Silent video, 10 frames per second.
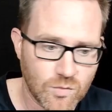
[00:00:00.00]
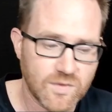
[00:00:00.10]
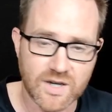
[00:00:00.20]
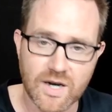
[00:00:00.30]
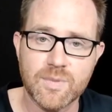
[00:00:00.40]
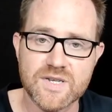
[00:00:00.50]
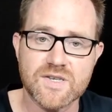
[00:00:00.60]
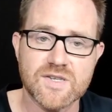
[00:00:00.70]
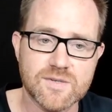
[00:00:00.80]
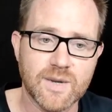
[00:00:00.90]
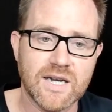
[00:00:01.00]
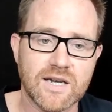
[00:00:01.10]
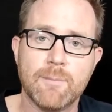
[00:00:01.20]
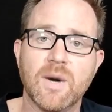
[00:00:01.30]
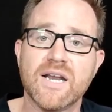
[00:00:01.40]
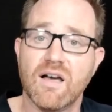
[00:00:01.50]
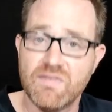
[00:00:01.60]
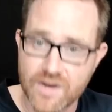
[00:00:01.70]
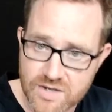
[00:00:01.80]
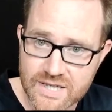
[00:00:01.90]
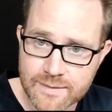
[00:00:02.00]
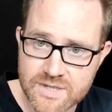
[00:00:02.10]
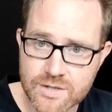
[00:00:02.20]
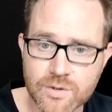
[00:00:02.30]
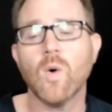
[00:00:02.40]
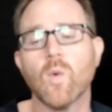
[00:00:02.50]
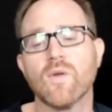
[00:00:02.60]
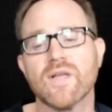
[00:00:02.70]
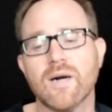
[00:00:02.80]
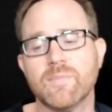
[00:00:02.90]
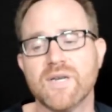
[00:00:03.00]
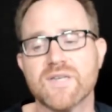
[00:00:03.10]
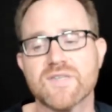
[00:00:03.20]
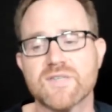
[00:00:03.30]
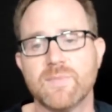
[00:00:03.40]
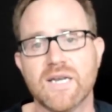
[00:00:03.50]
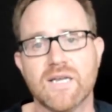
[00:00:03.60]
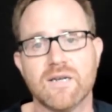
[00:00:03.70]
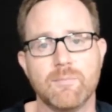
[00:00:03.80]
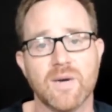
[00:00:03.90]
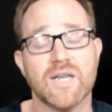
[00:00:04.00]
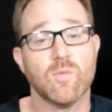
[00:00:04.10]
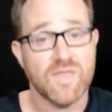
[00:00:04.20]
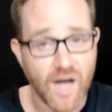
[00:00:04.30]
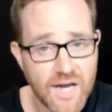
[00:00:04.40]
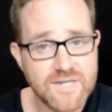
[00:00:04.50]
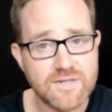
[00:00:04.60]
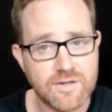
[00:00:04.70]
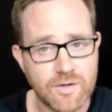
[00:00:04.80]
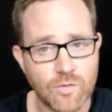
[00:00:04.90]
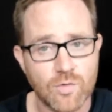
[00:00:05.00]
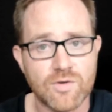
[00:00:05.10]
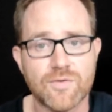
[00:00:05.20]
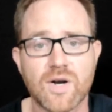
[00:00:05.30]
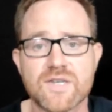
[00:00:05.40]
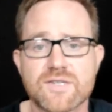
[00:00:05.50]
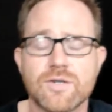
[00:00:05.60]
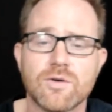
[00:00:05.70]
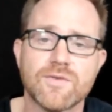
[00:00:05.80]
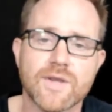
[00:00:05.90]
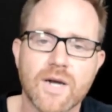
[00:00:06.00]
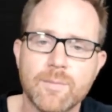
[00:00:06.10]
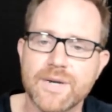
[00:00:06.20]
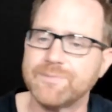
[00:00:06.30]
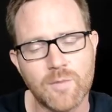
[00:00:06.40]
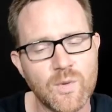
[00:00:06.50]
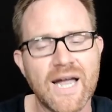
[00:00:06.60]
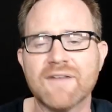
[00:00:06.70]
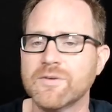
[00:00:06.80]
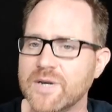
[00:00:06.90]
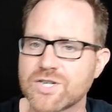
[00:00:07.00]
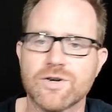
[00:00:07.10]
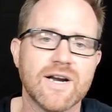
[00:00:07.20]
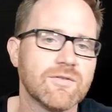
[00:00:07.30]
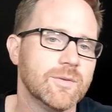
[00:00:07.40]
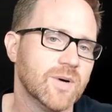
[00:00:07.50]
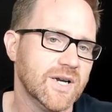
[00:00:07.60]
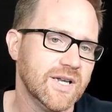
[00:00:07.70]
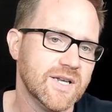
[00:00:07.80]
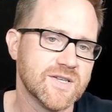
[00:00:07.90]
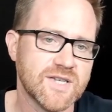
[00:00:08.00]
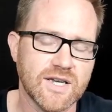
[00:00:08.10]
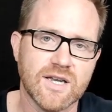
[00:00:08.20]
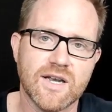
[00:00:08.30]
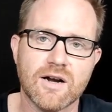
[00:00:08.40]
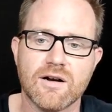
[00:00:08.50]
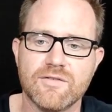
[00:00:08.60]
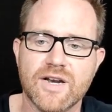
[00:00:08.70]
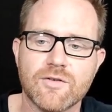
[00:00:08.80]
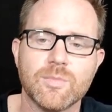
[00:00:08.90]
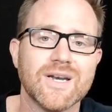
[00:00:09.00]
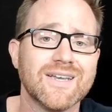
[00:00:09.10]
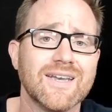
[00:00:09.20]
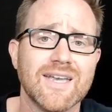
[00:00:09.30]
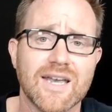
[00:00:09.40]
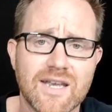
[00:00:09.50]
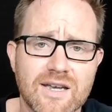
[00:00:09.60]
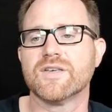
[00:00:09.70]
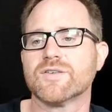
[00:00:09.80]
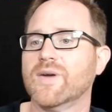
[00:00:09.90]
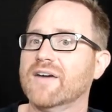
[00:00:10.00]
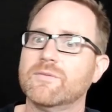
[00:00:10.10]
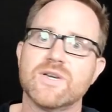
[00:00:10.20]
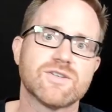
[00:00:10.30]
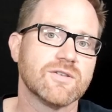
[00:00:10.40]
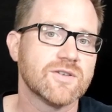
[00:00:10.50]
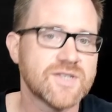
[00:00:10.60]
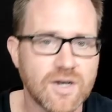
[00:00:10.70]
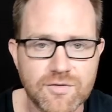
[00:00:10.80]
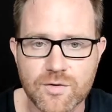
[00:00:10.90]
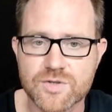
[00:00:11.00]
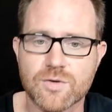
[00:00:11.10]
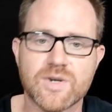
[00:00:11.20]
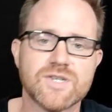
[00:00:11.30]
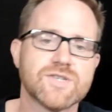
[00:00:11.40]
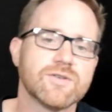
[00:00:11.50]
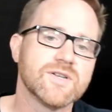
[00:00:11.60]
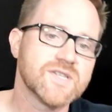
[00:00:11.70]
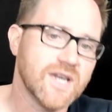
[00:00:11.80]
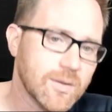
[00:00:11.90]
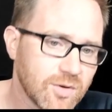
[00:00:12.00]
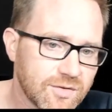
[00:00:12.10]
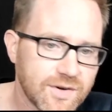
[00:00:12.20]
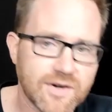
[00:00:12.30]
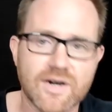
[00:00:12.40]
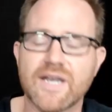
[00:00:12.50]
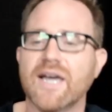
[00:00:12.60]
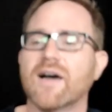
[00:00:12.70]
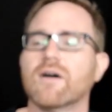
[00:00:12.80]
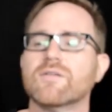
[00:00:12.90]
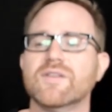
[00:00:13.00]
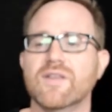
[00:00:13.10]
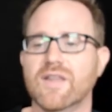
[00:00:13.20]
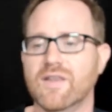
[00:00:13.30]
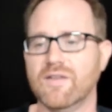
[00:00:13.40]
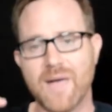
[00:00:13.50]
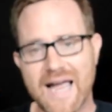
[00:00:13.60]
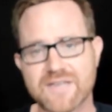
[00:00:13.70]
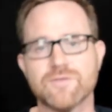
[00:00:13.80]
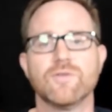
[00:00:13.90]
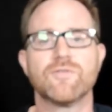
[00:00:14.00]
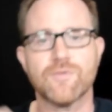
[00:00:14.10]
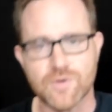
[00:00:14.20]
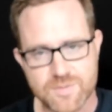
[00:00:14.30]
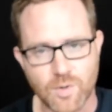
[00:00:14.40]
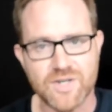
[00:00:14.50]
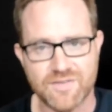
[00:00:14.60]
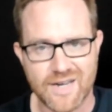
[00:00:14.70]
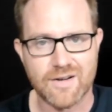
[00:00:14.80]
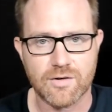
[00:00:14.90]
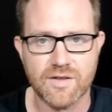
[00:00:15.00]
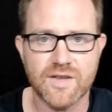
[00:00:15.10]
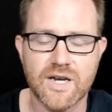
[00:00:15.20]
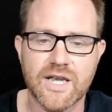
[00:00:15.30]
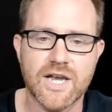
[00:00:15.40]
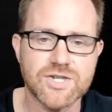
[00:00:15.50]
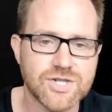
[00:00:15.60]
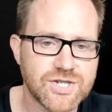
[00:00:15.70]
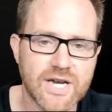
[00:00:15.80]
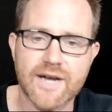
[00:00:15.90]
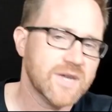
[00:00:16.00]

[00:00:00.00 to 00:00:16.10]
the company's spending money on their time to do it, or the company is spending money with us in order for us to do it for the company. But we have to make sure everybody is taken care of and everybody can get in. So we have to make sure their cell phones are registered, it's enabled for their account, and then they pass through the first multi-factor authentication check.